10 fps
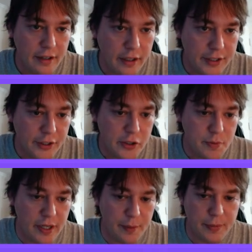Kiro's
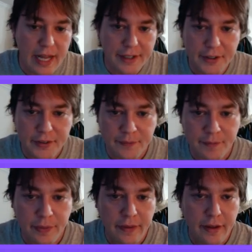playing black here.
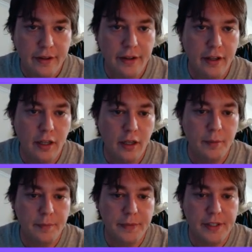
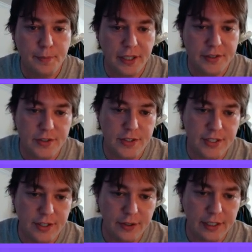He plays the
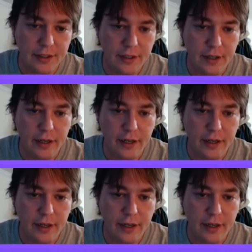Sicilian.